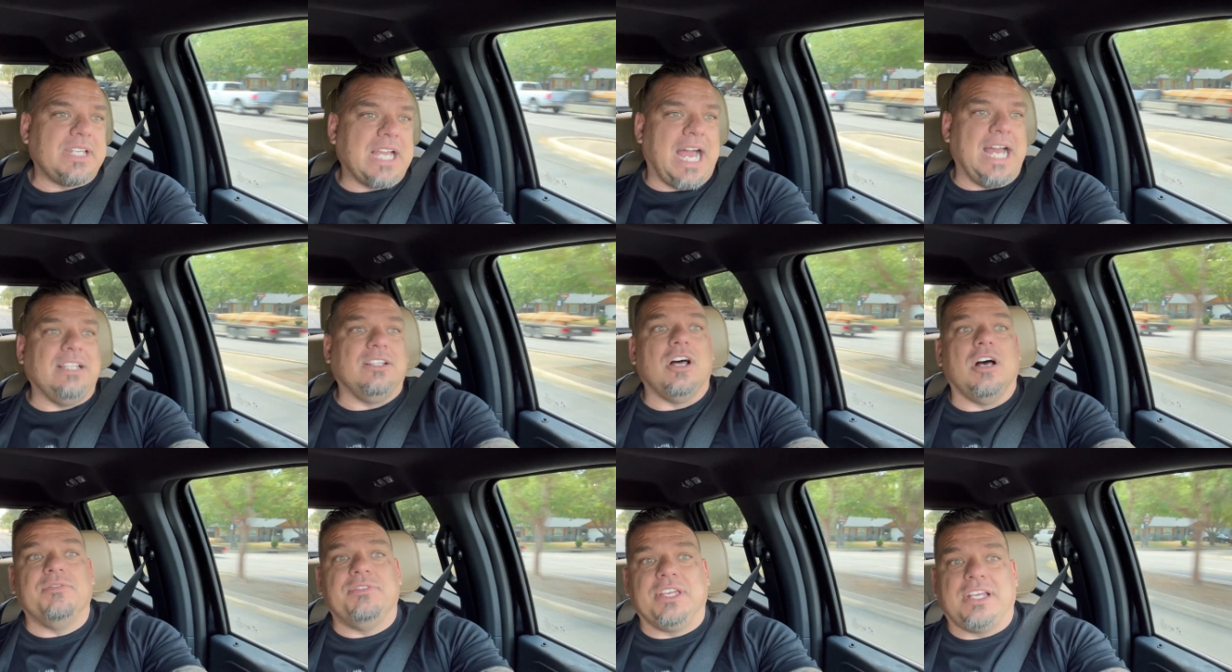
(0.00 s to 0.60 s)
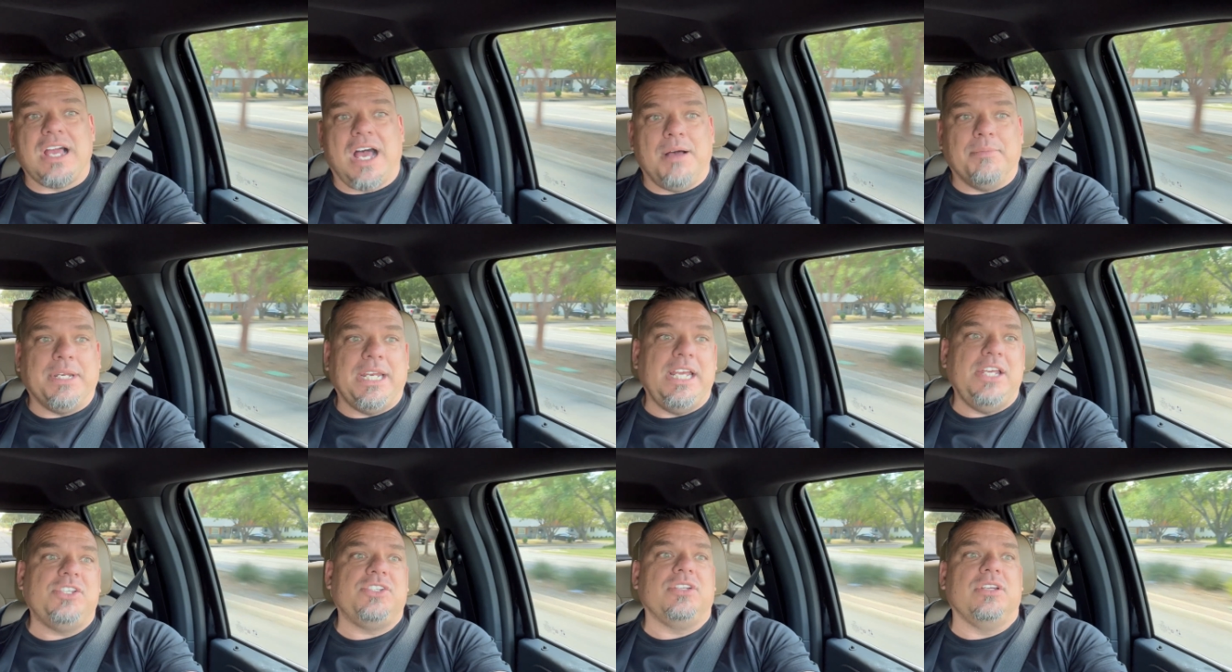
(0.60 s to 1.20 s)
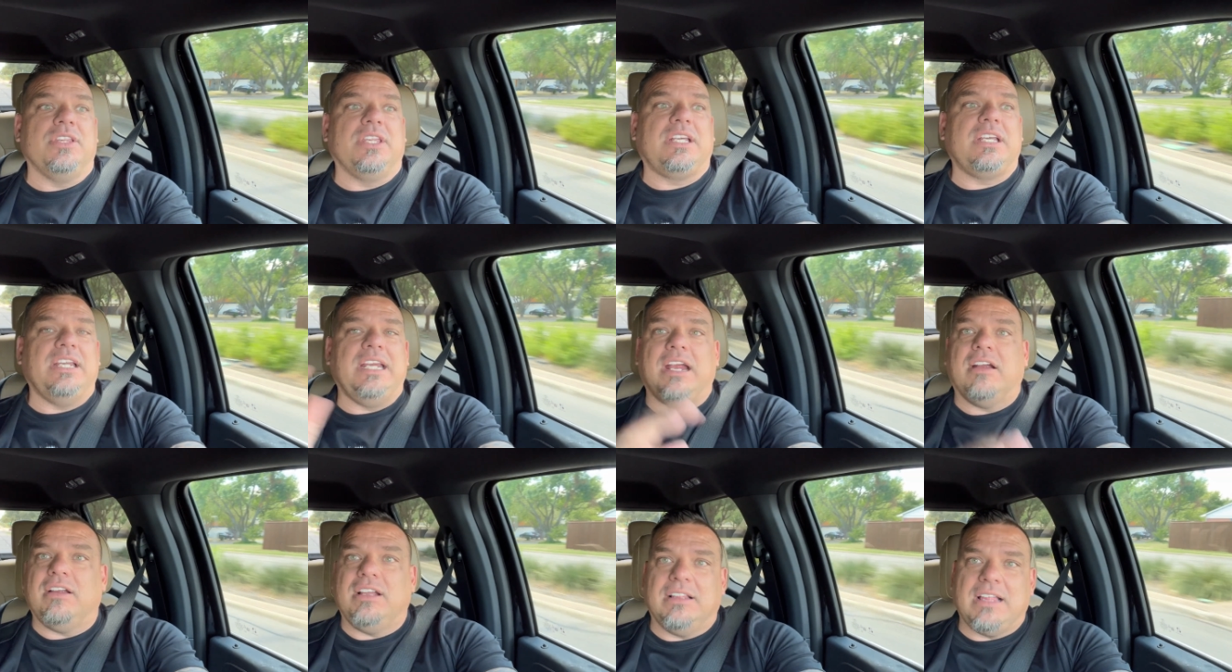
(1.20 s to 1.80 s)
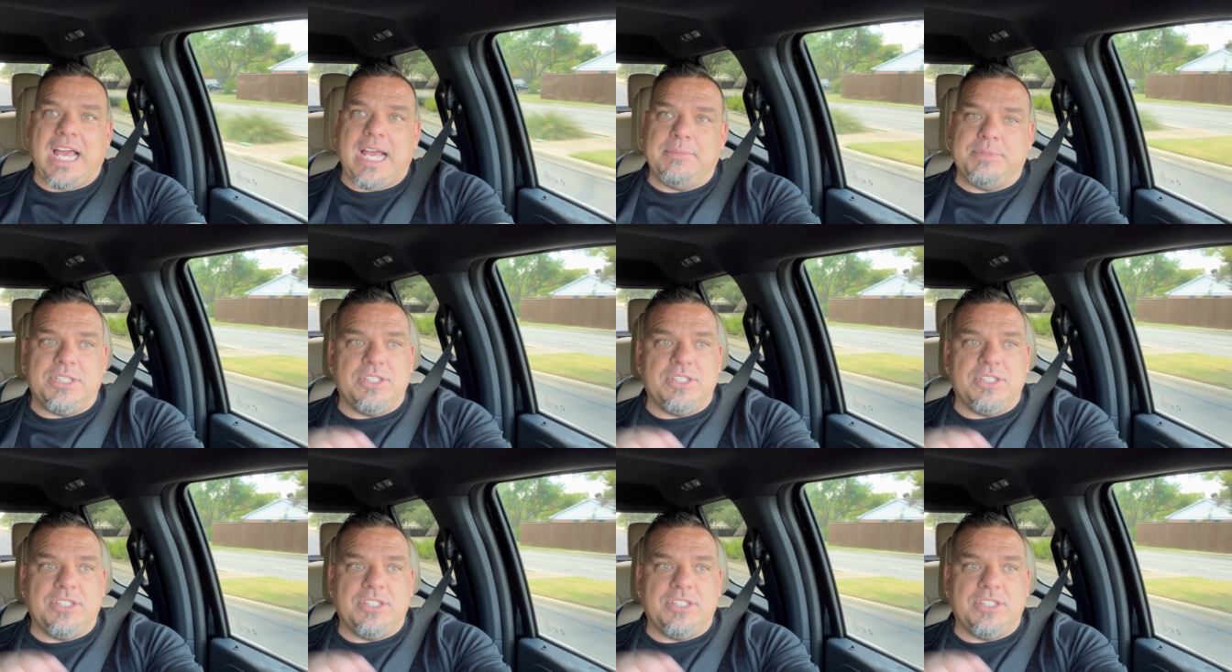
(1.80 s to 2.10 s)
I love the combination of the Canary Labs